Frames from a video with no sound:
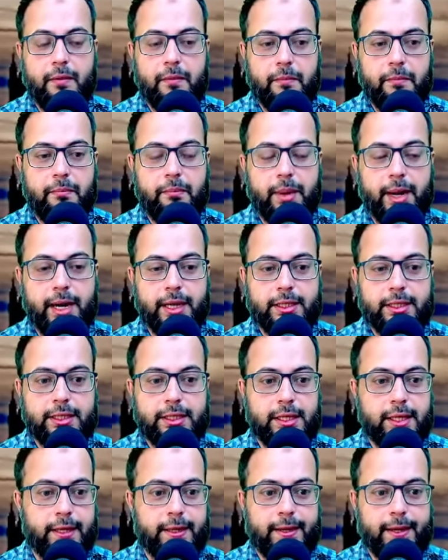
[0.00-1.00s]

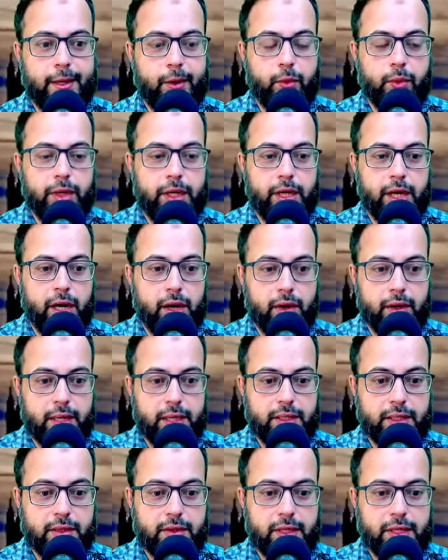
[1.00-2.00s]
but we know
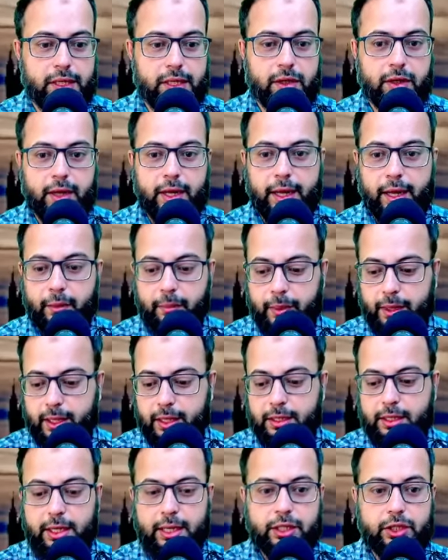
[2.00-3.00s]
he's really not helping.
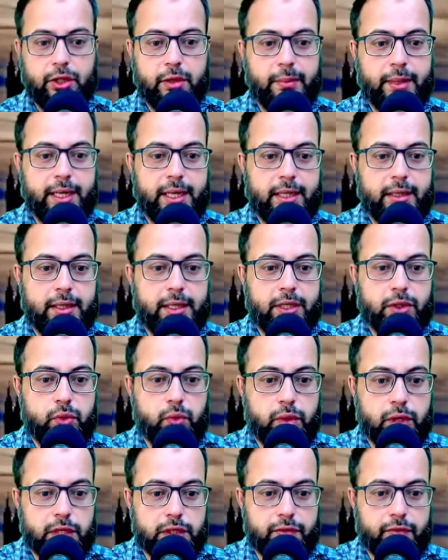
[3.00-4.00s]
He's actually making things
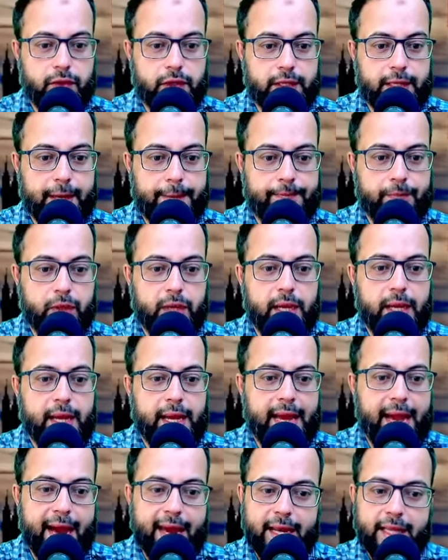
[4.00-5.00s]
worse for them.
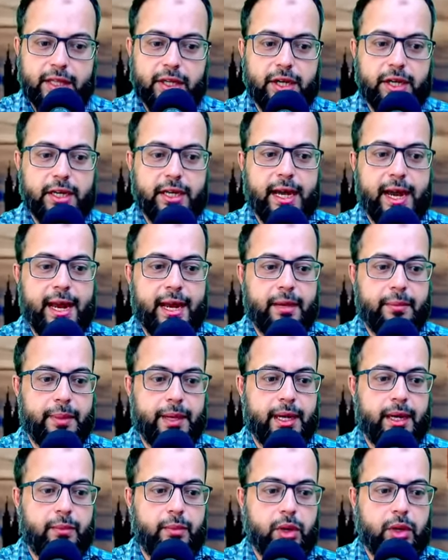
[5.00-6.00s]
Harry, 39, and
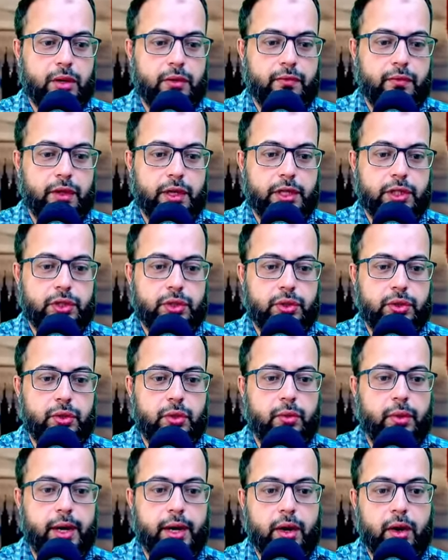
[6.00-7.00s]
Meghan Markle, 42,
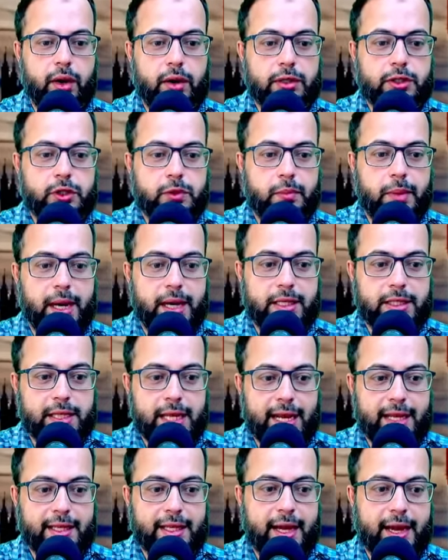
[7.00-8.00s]
were all smiles
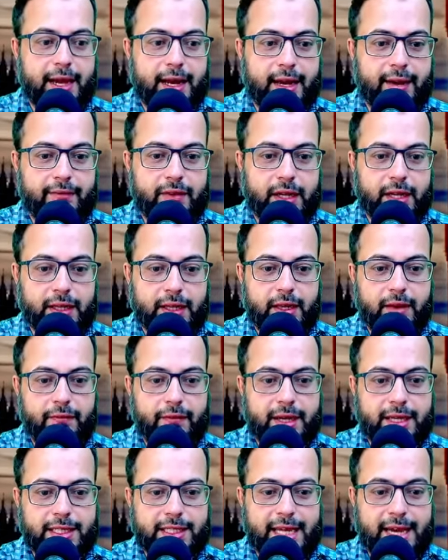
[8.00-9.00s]
as they arrived at the
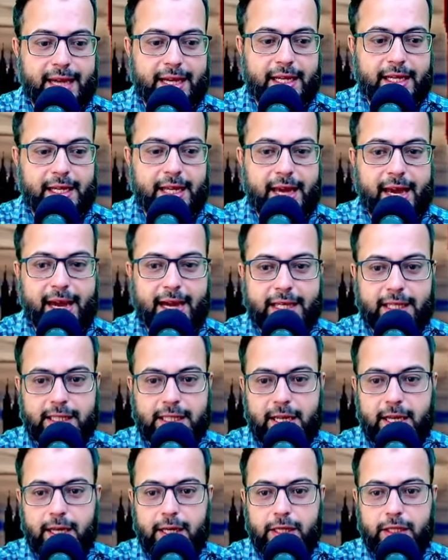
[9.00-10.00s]
event hand in hand.
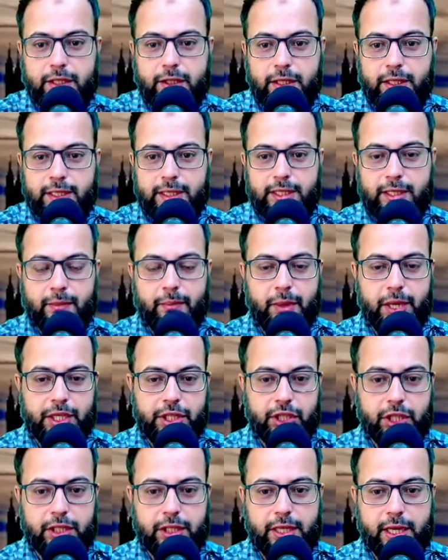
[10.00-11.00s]
So these are the
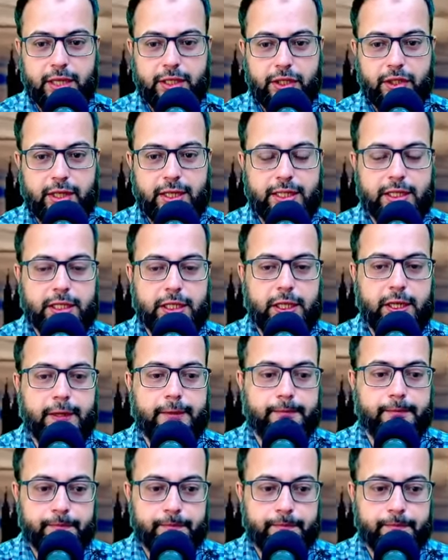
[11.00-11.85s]
pictures, as you can see.